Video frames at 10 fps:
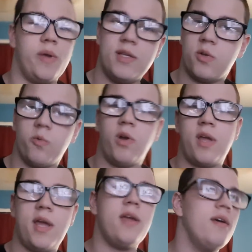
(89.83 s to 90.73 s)
He's a
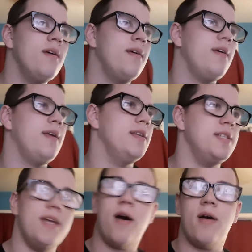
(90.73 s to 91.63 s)
rookie. He's
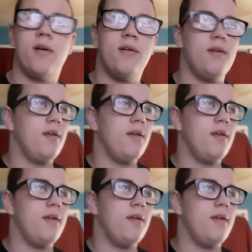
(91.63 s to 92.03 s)
young.